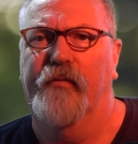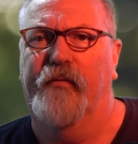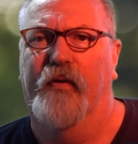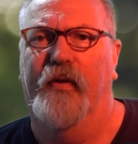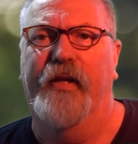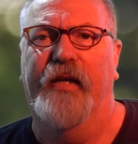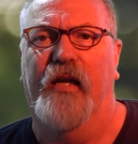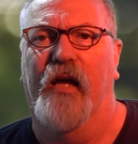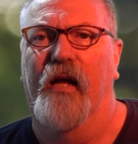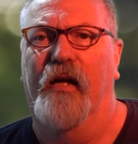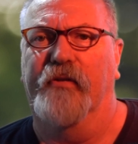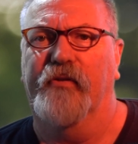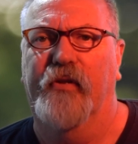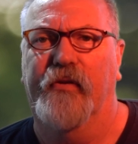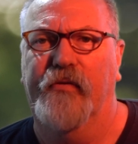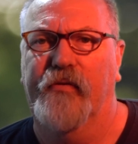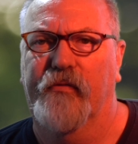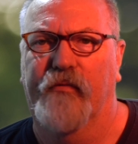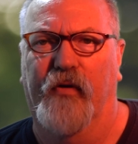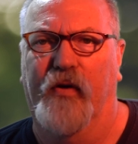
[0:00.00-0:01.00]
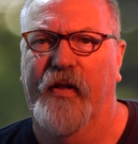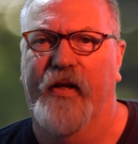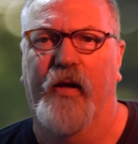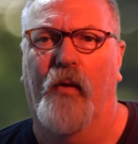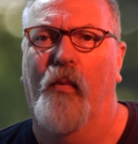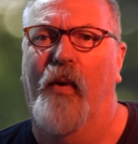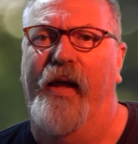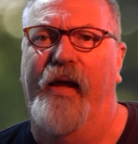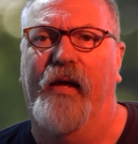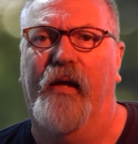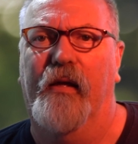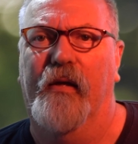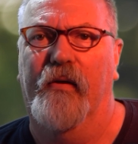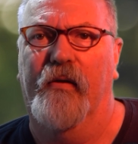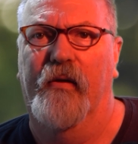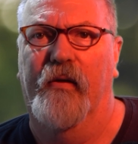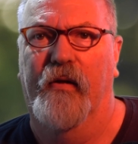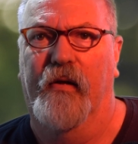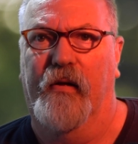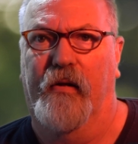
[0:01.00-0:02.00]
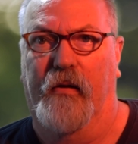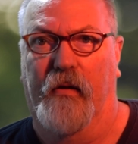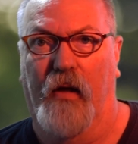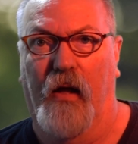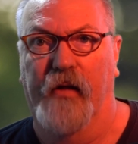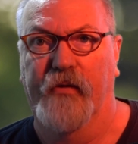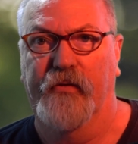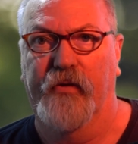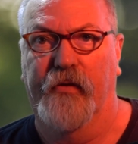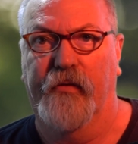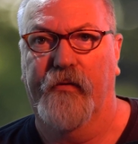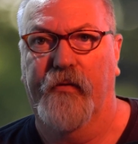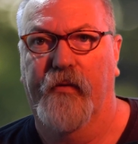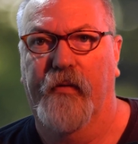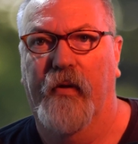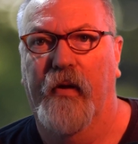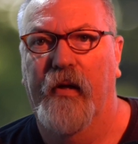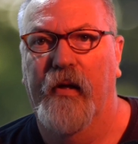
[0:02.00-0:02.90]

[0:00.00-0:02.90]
fully awake, conscious.